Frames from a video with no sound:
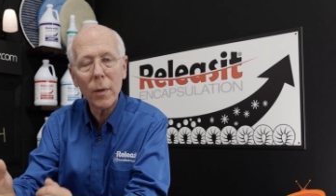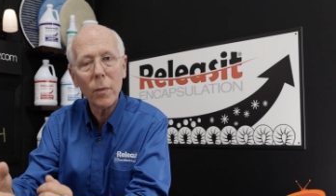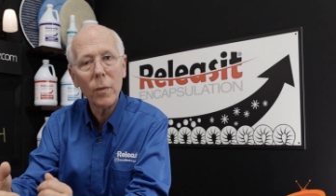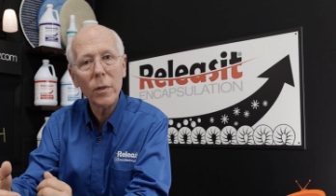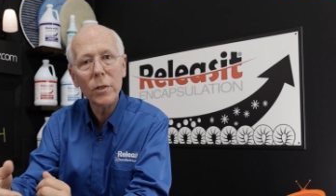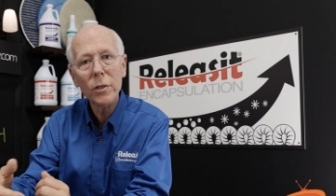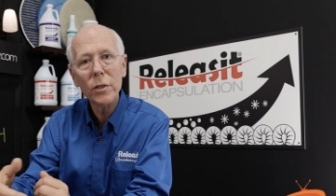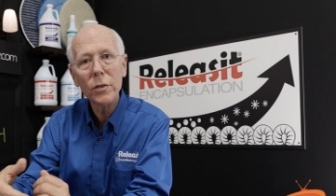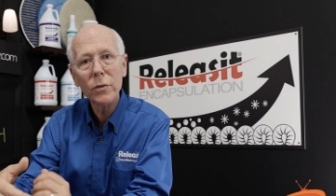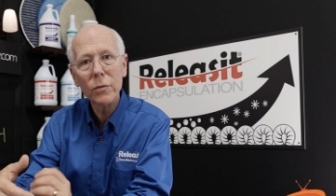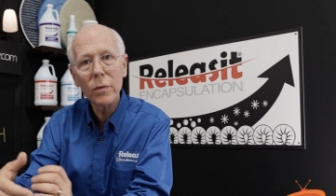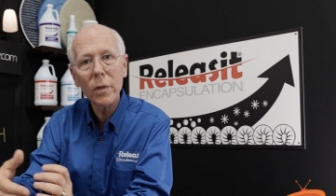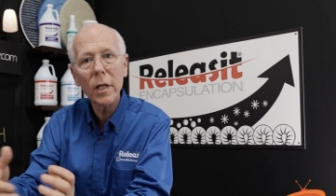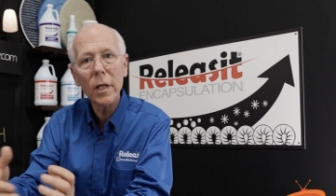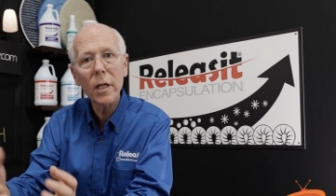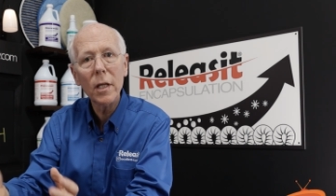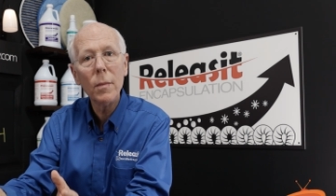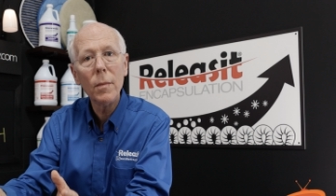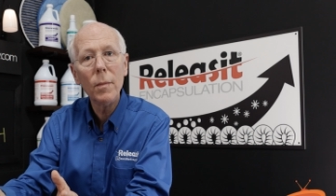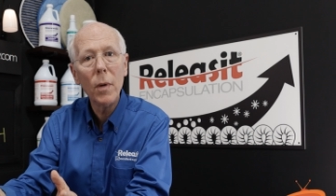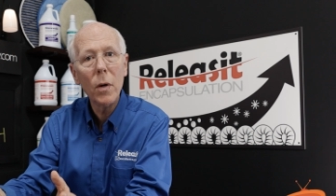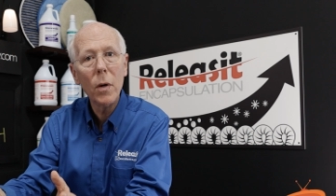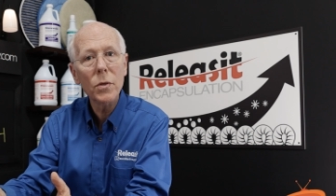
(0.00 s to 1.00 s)
which is really
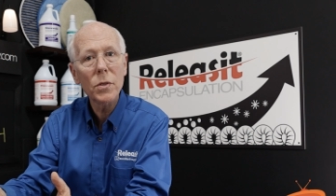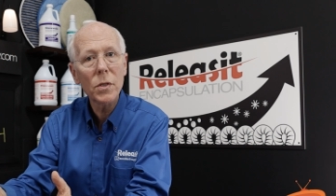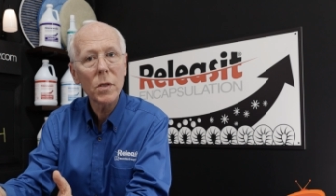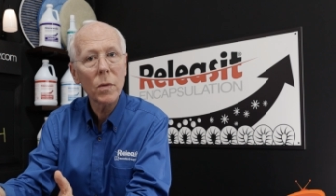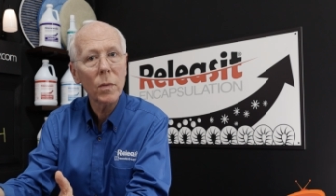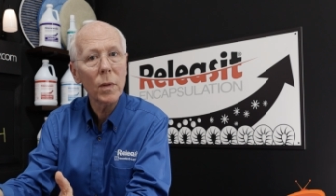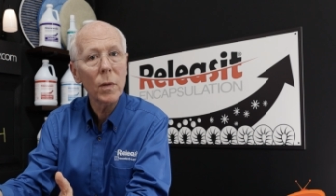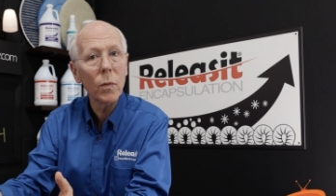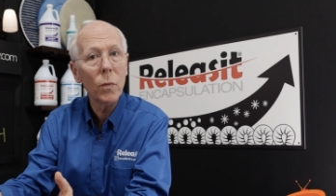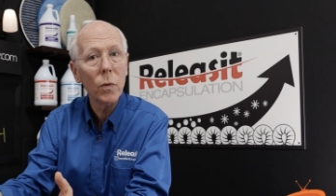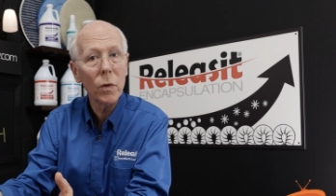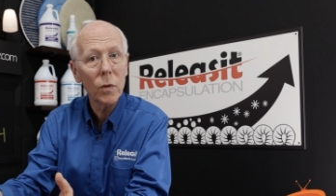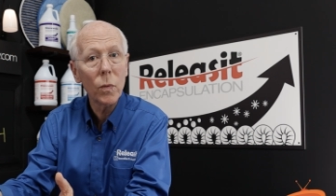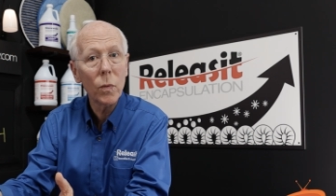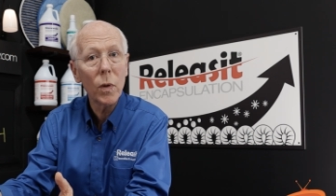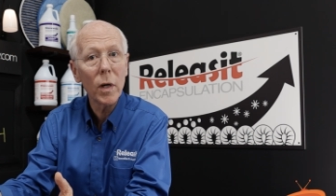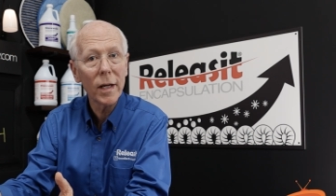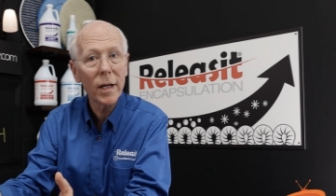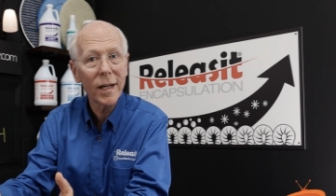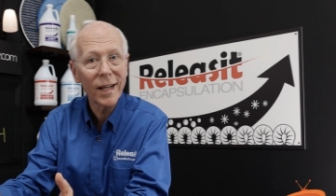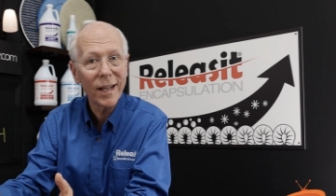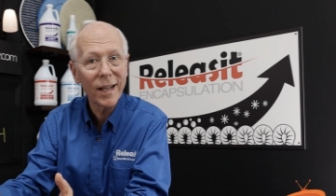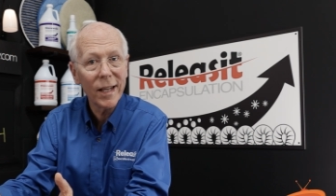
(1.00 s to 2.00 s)
the most that we would
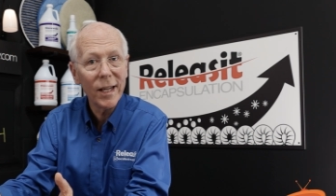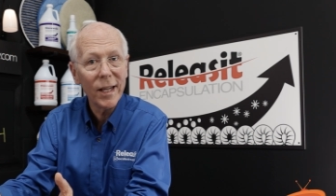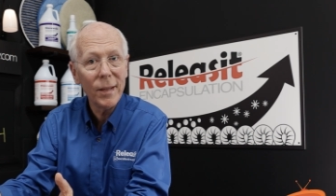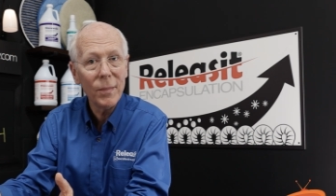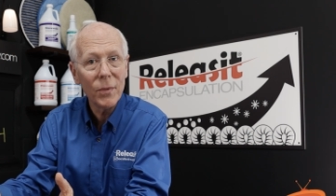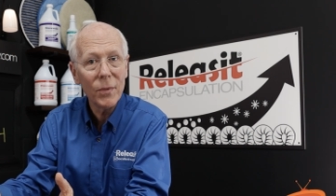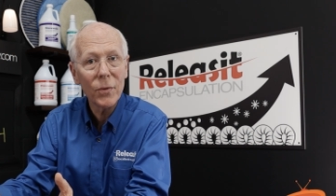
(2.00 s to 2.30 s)
want to claim